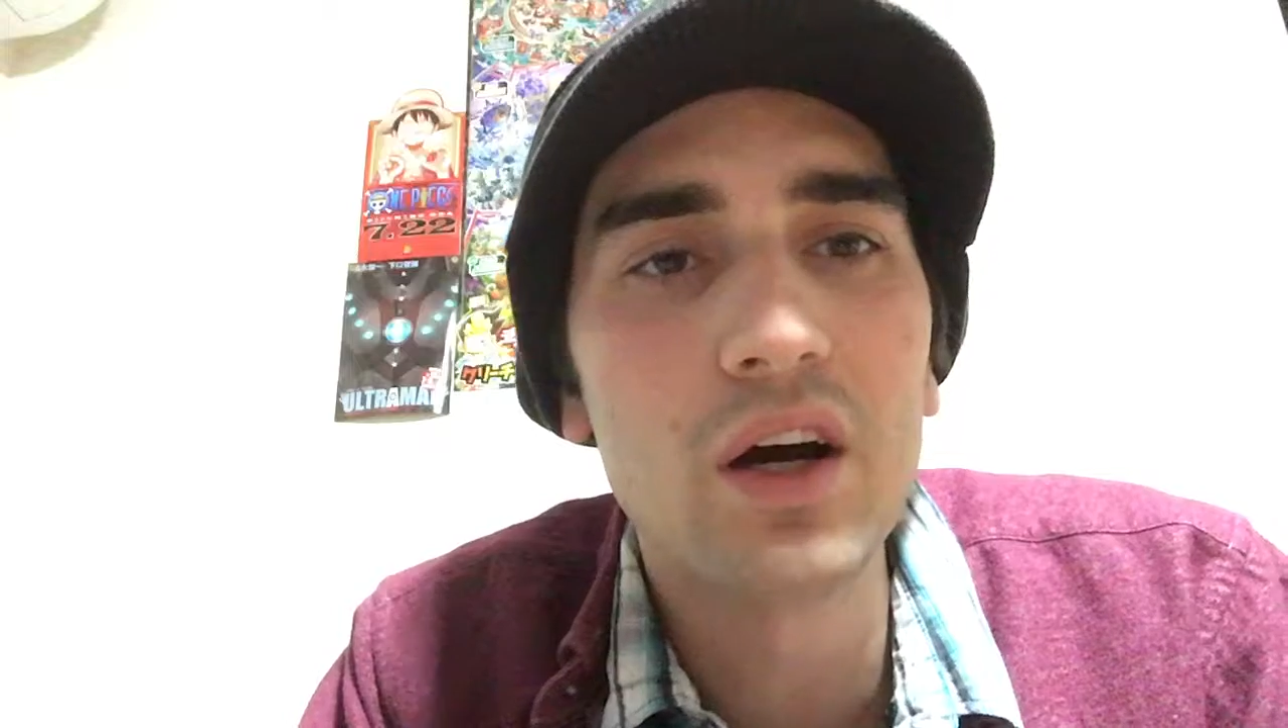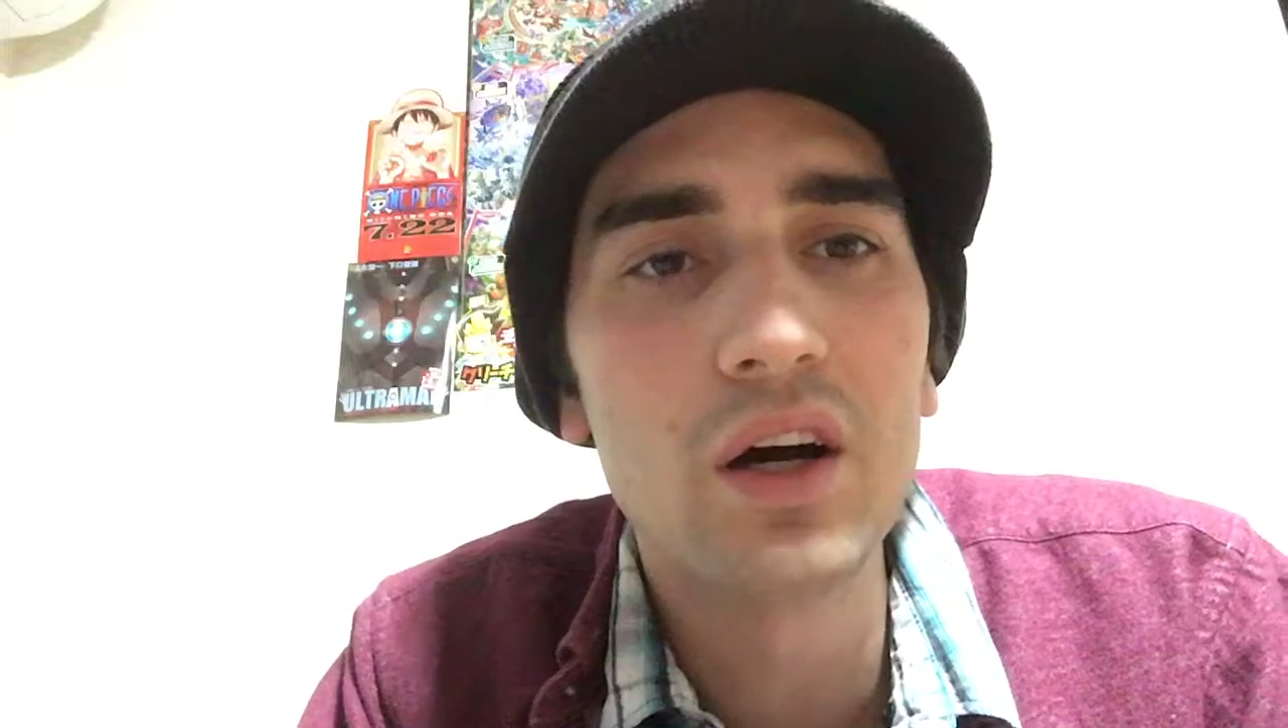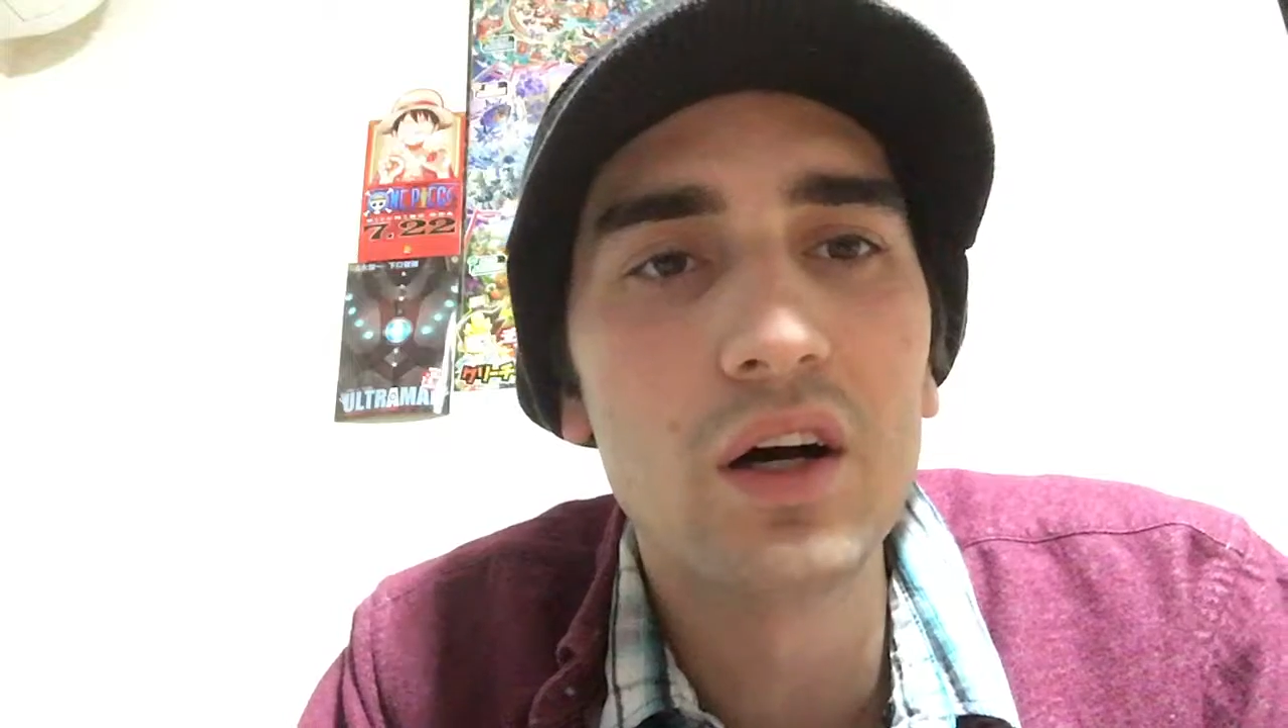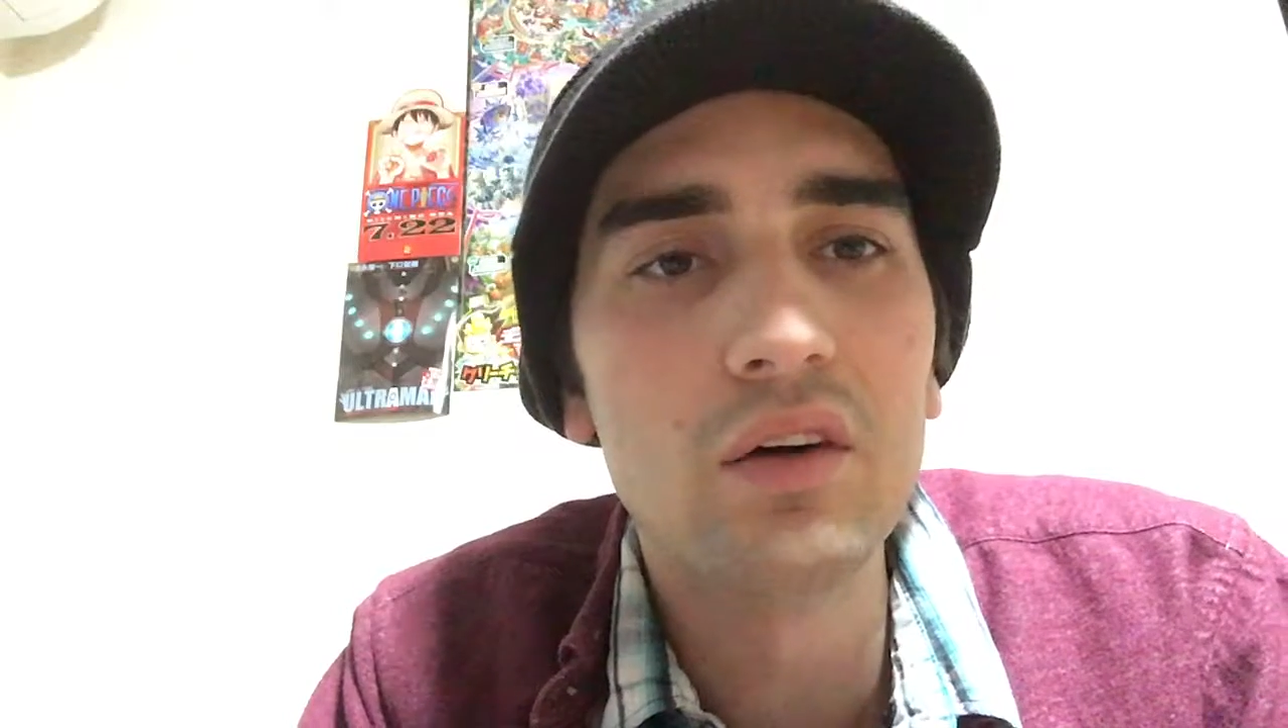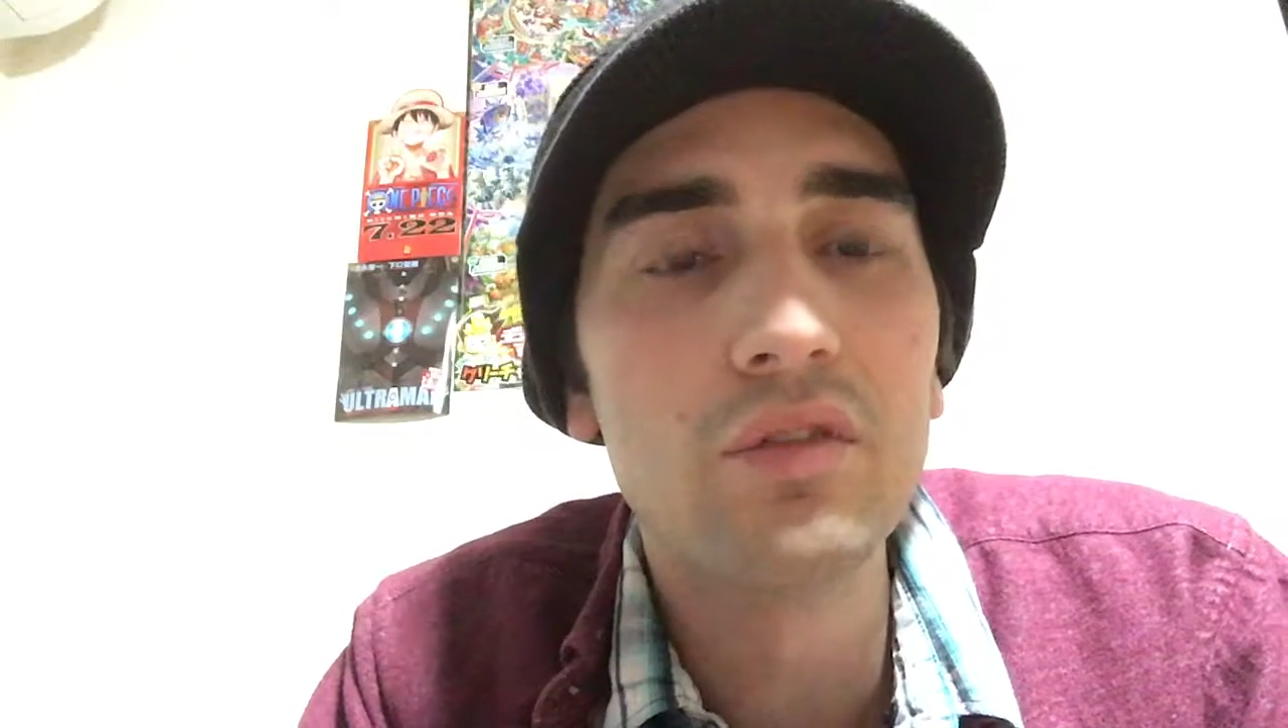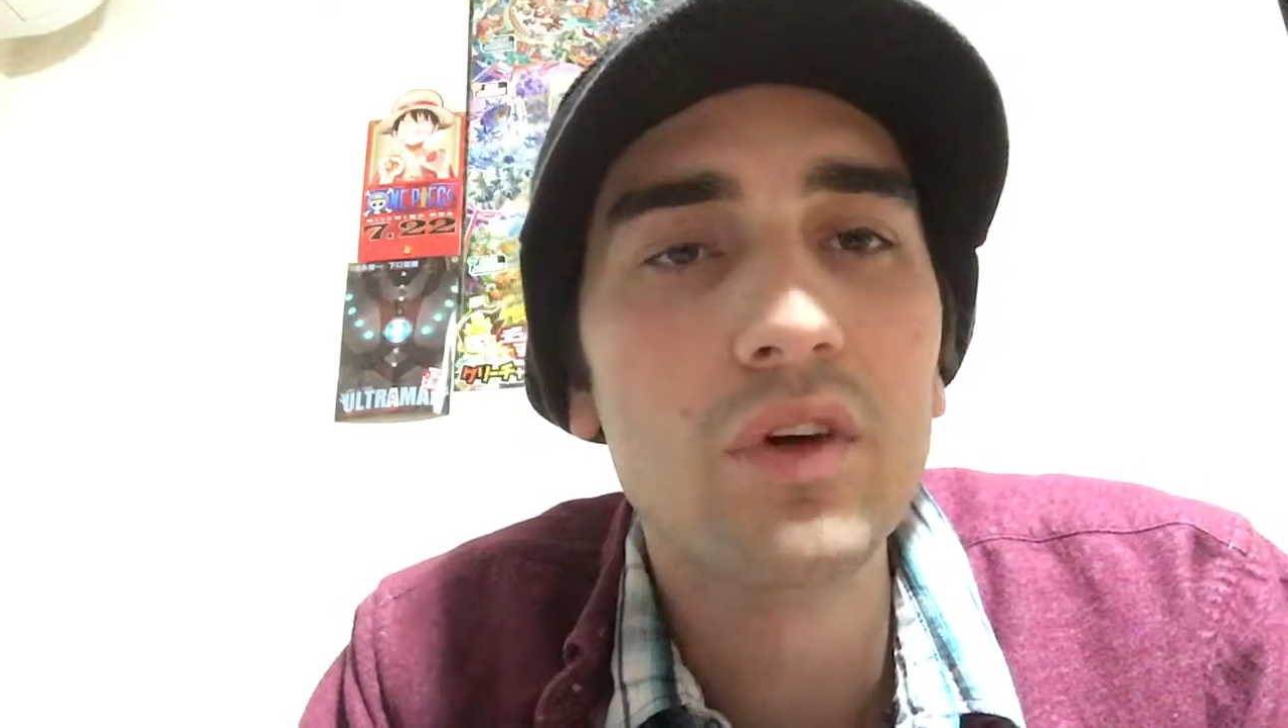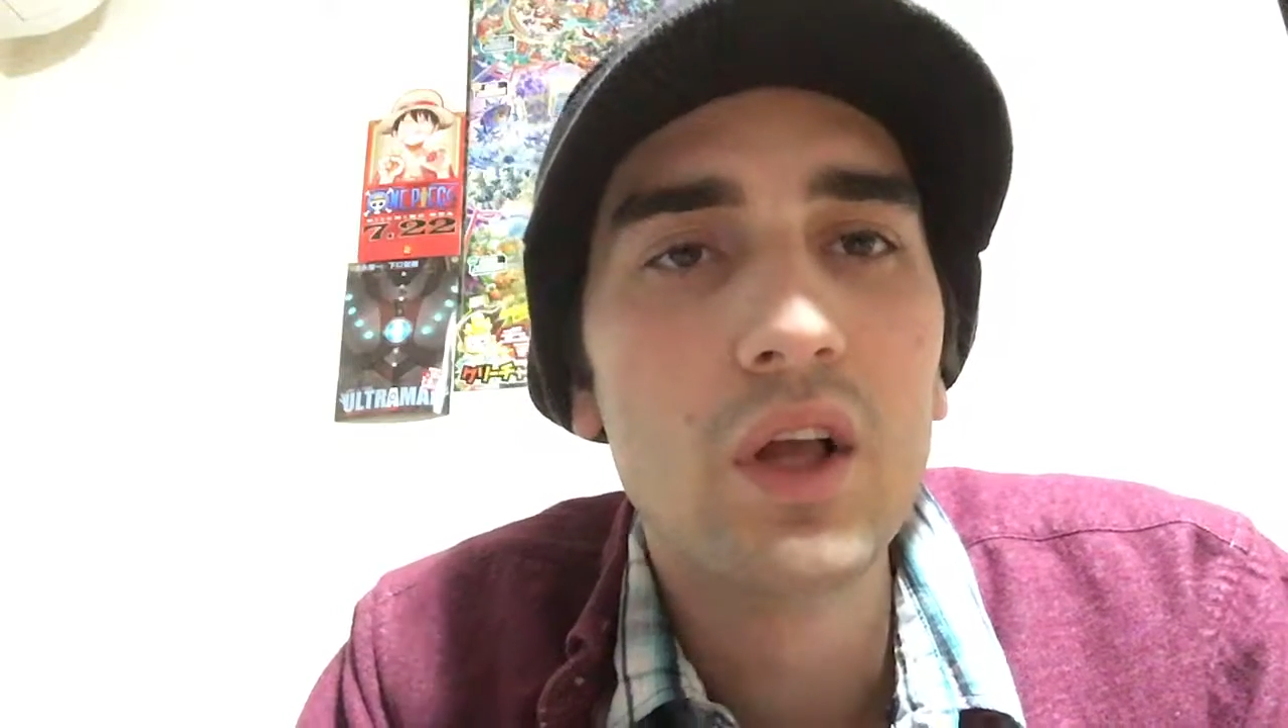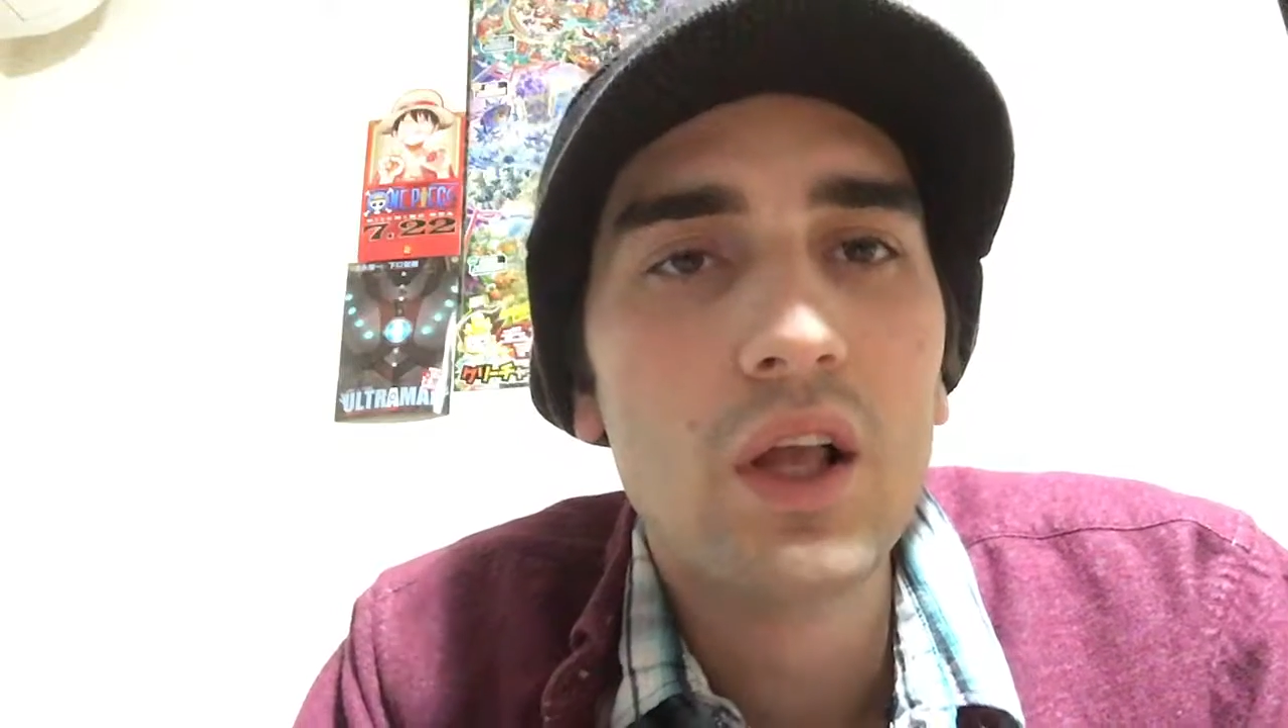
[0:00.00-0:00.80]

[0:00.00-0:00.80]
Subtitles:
of